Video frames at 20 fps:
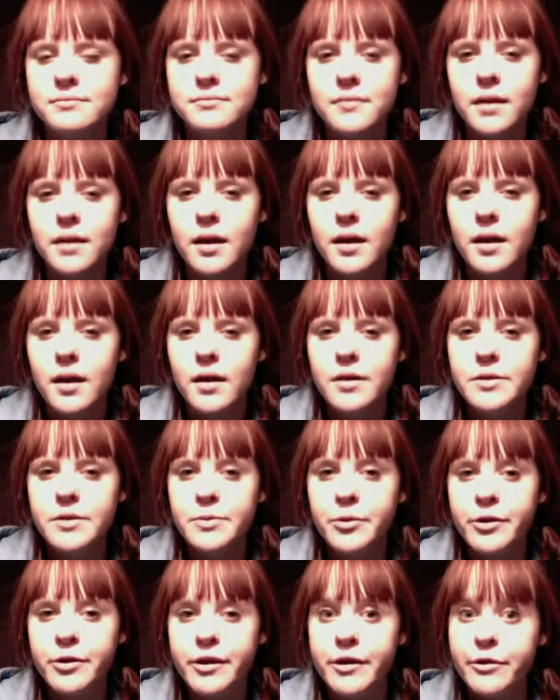This
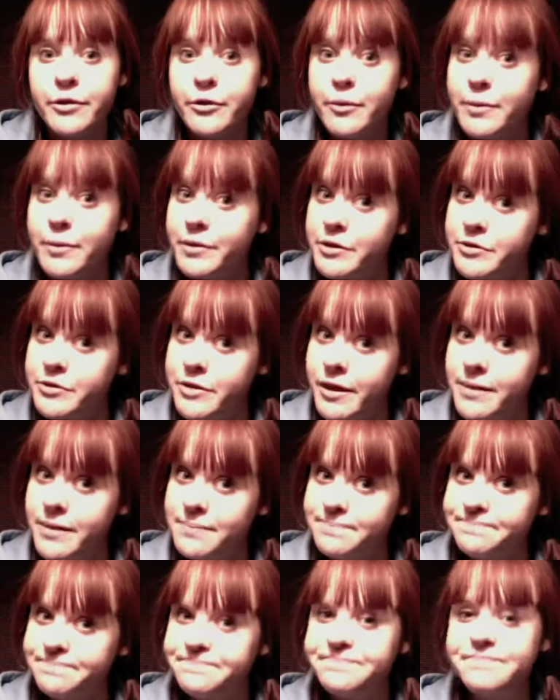morning I threw up on the train.
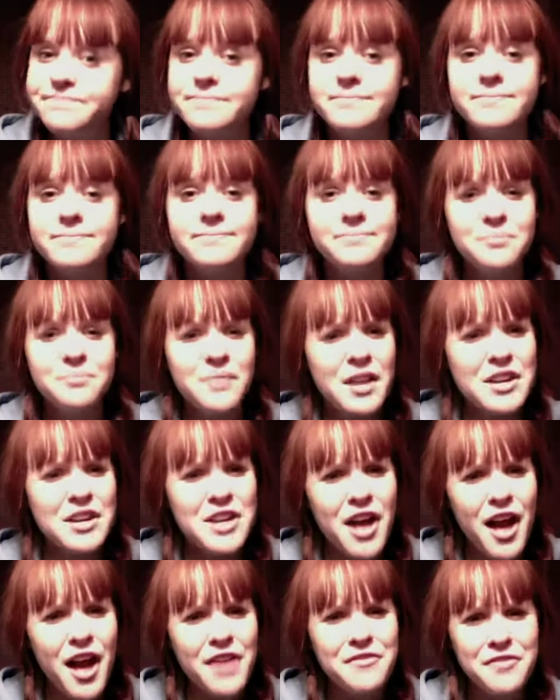
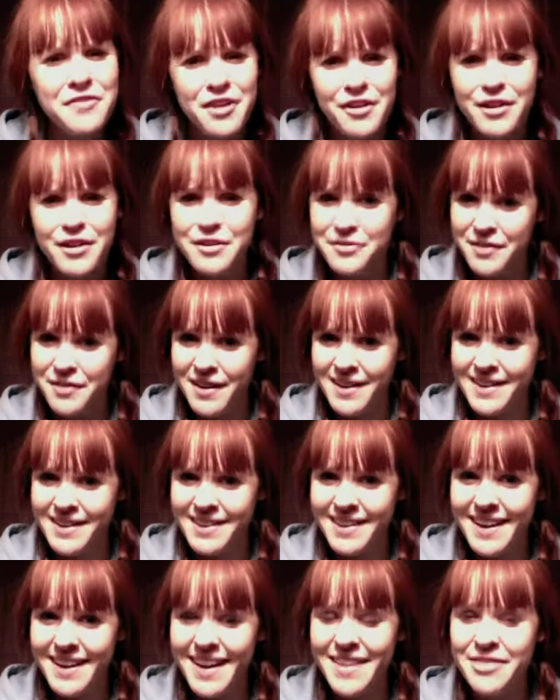Not very
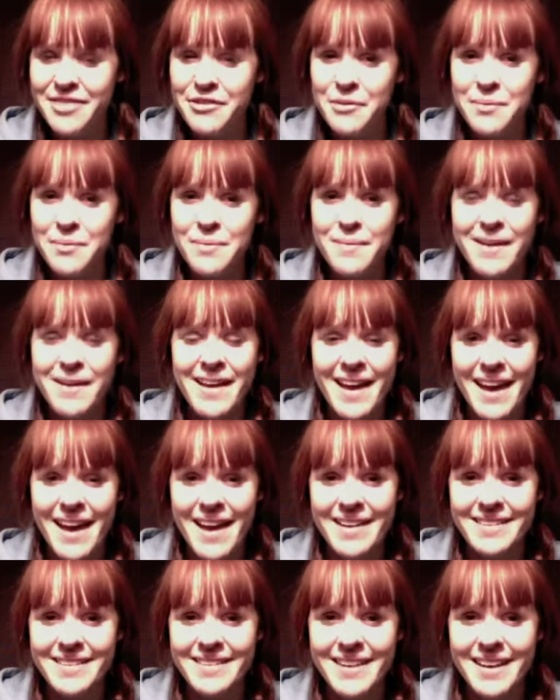fun. I threw up in my
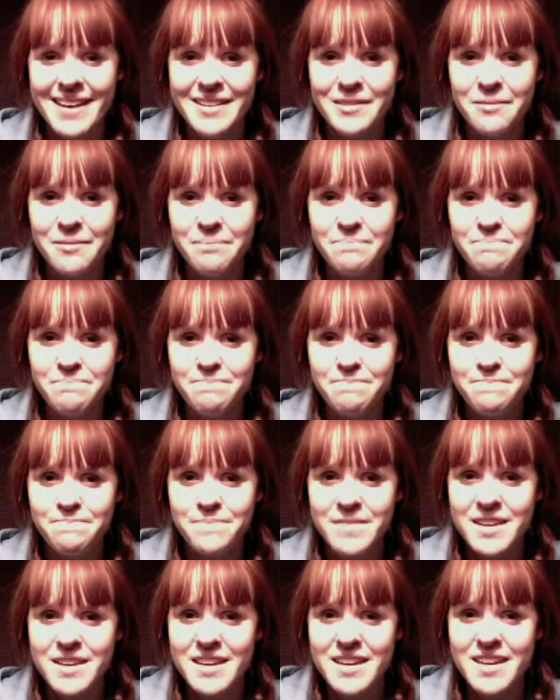hat and had to
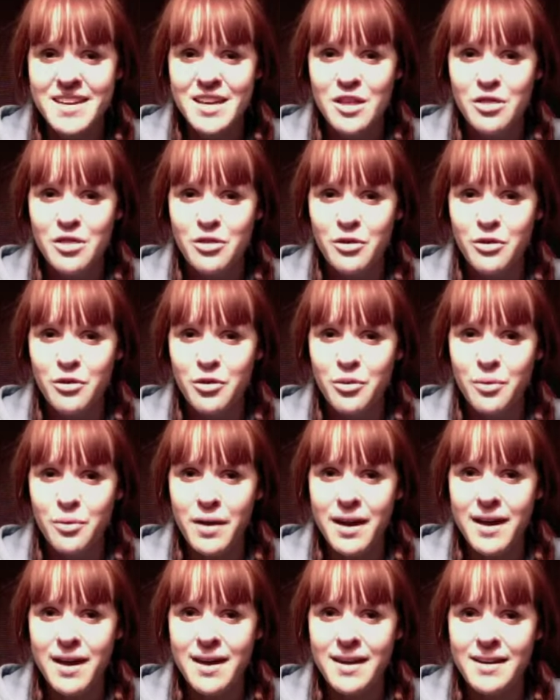throw it
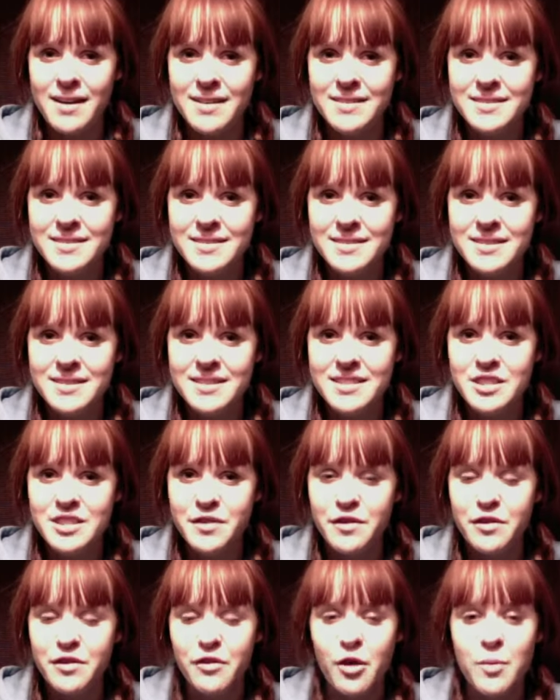away because
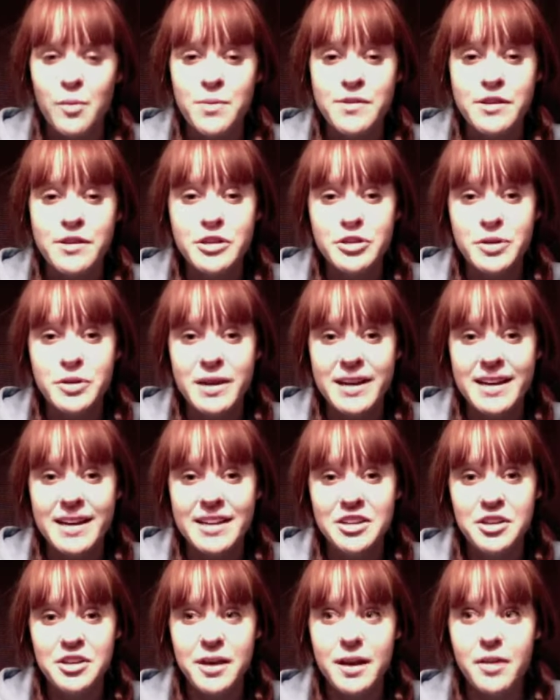if you throw up on the
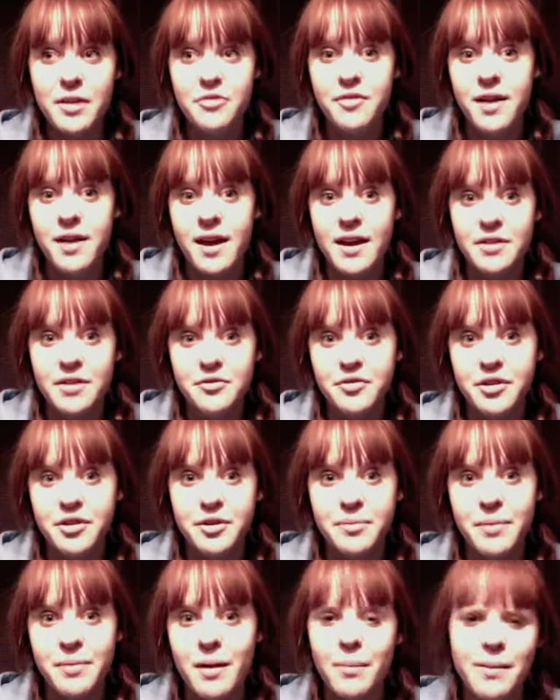train, you get a fine
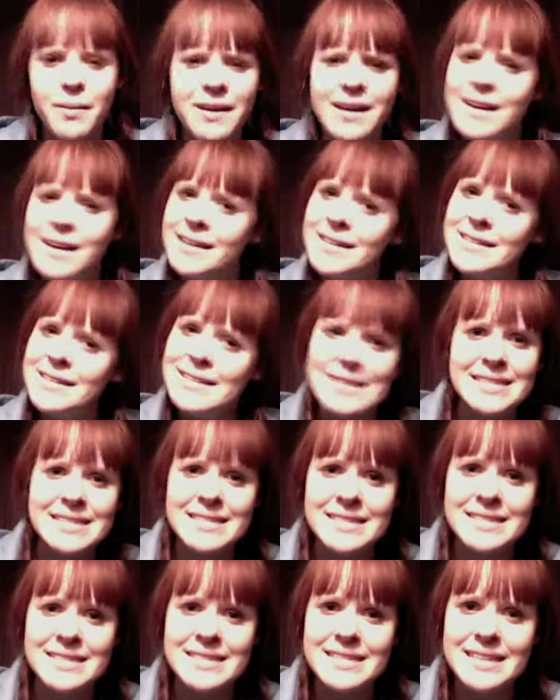for public
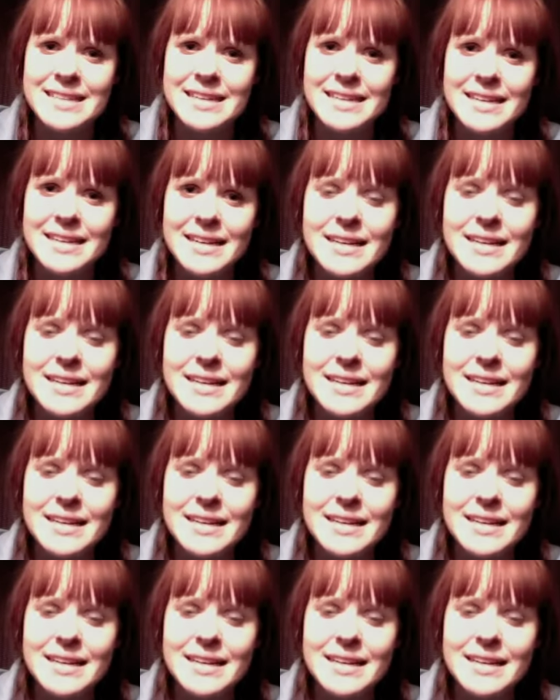indecency